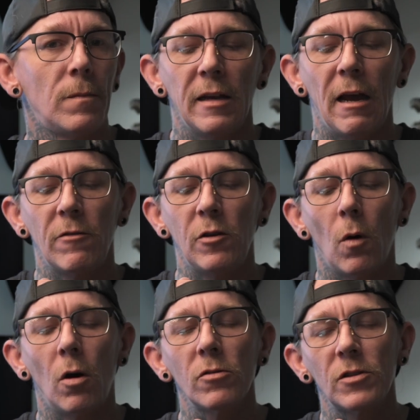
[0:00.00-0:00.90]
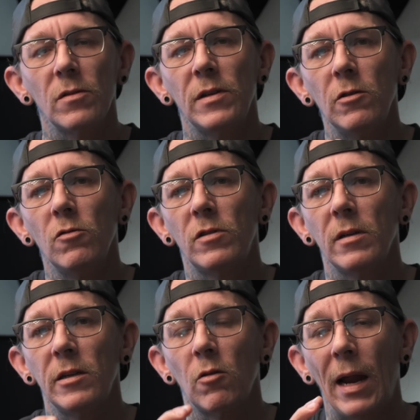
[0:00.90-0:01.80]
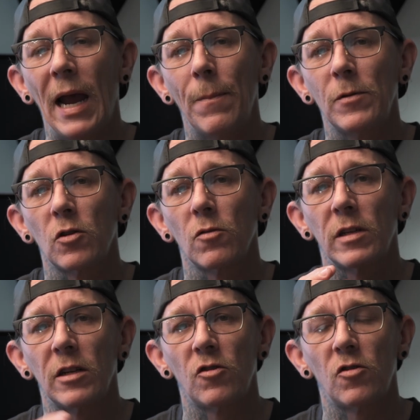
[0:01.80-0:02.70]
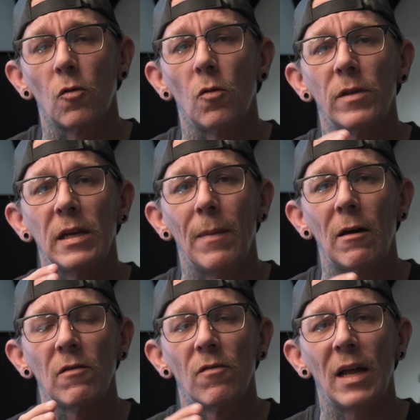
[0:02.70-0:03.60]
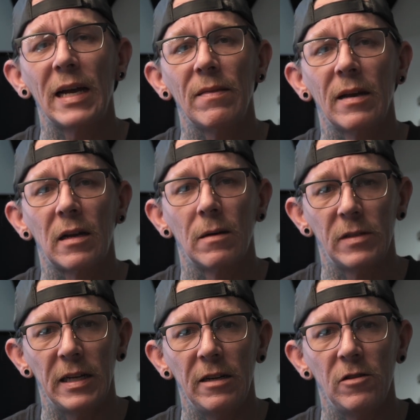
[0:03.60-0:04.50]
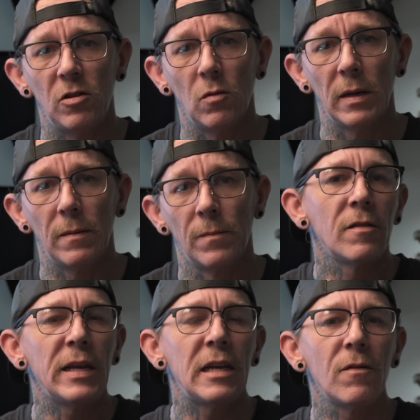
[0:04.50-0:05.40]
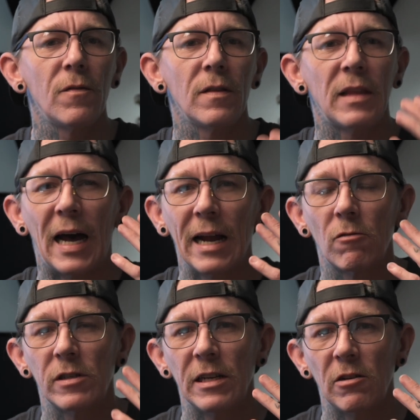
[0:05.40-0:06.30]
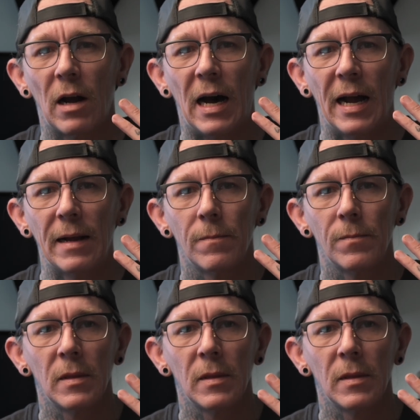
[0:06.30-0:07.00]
Now, you also use your aperture to control the amount of light that comes into it. Think of the iris in your eye.